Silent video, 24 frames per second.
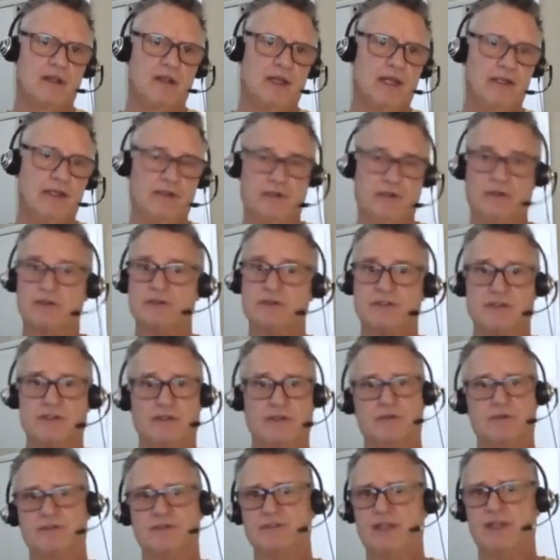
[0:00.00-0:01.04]
And you're
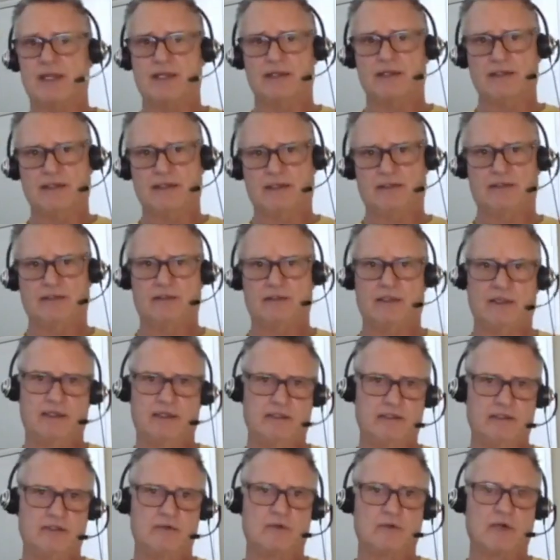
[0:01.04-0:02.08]
still standing.
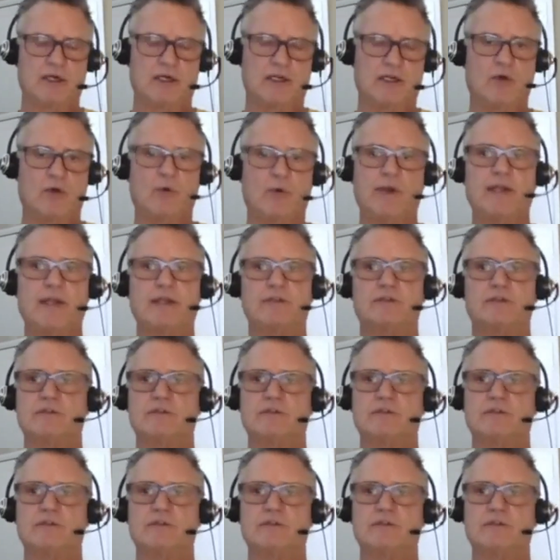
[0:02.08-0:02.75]
And you are going